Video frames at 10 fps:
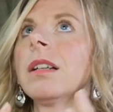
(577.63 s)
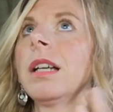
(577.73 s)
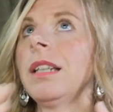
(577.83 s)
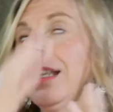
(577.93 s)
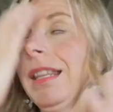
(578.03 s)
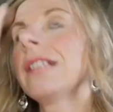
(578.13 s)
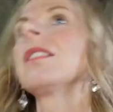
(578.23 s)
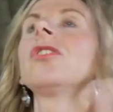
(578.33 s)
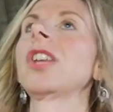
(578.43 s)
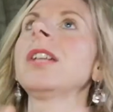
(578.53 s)
and
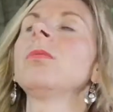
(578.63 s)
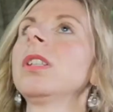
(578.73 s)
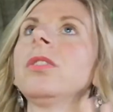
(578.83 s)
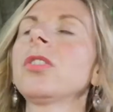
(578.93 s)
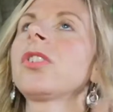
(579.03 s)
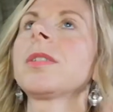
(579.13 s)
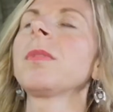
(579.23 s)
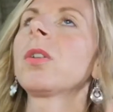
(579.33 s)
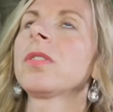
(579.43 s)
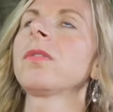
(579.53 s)
that's in general, not just
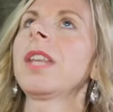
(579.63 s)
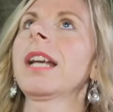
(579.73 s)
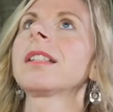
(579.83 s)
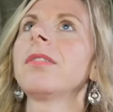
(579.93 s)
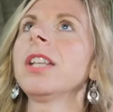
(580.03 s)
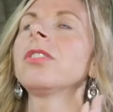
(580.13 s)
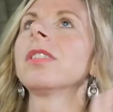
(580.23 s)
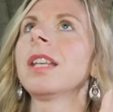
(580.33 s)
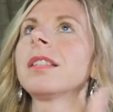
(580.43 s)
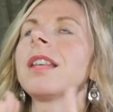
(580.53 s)
because of the
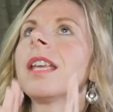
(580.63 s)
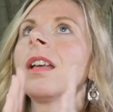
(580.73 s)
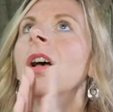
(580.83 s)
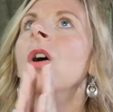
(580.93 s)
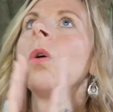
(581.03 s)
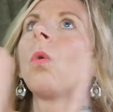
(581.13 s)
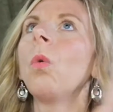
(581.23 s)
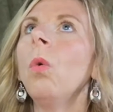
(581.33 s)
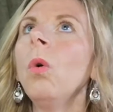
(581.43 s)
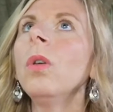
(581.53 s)
activation. They're saying
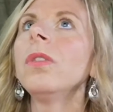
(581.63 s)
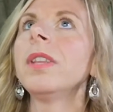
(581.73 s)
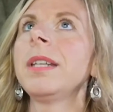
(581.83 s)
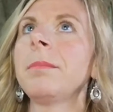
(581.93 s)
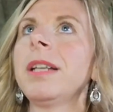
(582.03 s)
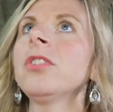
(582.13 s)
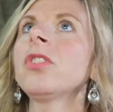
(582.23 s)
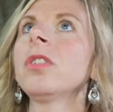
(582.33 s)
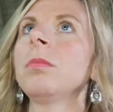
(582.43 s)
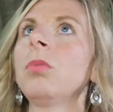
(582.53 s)
all the
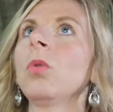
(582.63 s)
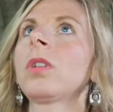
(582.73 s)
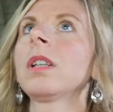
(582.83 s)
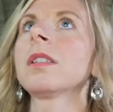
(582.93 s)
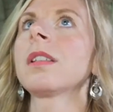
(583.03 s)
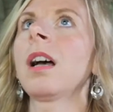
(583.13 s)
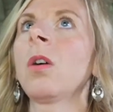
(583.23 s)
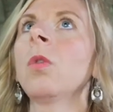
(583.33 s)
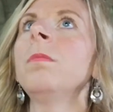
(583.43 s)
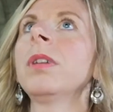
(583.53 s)
dimensional portals are
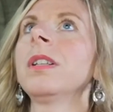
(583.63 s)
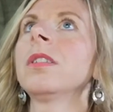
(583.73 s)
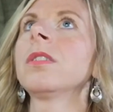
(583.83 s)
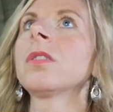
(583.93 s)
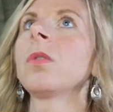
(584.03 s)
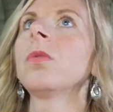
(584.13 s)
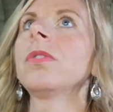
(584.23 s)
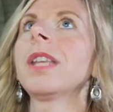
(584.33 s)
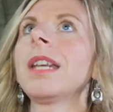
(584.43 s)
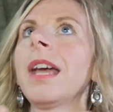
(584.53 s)
open so
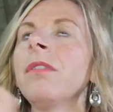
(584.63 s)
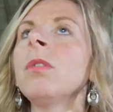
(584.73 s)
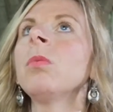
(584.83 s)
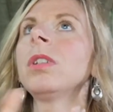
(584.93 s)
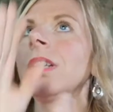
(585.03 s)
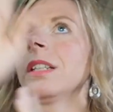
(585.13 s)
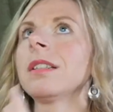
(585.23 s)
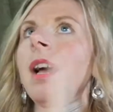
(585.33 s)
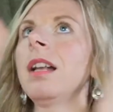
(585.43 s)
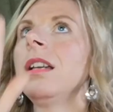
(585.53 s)
that everyone can
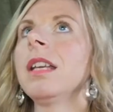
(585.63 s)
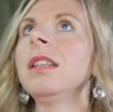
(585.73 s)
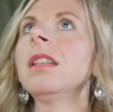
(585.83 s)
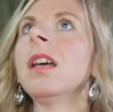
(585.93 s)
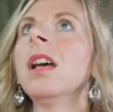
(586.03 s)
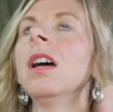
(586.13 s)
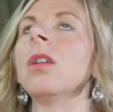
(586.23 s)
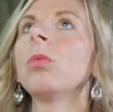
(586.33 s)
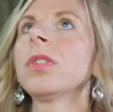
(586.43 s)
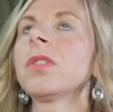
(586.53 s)
dial in
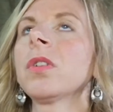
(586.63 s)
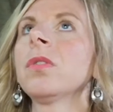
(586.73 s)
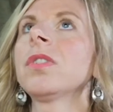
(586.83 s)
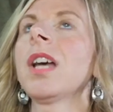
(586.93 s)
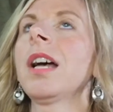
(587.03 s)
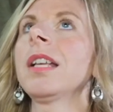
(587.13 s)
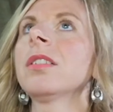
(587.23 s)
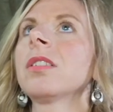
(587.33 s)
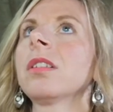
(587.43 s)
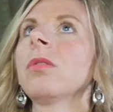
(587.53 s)
what serves the
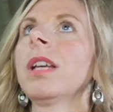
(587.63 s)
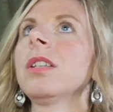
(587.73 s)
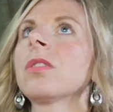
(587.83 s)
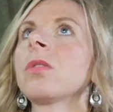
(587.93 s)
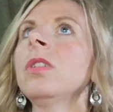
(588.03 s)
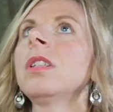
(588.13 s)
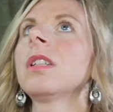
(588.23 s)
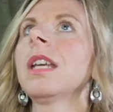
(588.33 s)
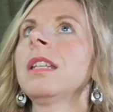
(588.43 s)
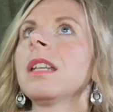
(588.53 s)
highest and greatest good.
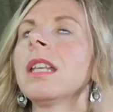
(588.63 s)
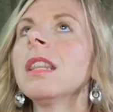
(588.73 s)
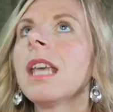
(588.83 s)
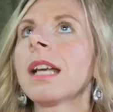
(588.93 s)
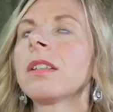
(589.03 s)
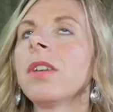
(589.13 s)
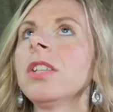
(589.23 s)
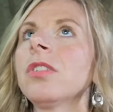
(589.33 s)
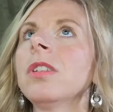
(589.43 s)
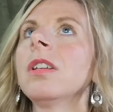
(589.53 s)
And in the
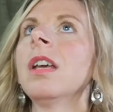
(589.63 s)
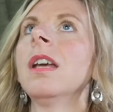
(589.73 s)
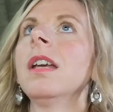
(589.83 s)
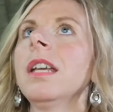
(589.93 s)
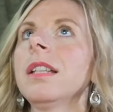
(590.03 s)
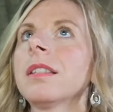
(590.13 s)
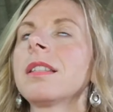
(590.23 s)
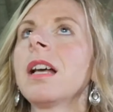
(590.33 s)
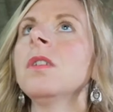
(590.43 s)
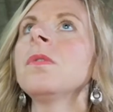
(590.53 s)
activation
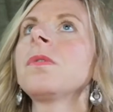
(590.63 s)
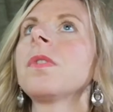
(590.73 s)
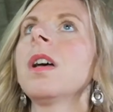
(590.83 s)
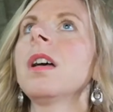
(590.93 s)
itself,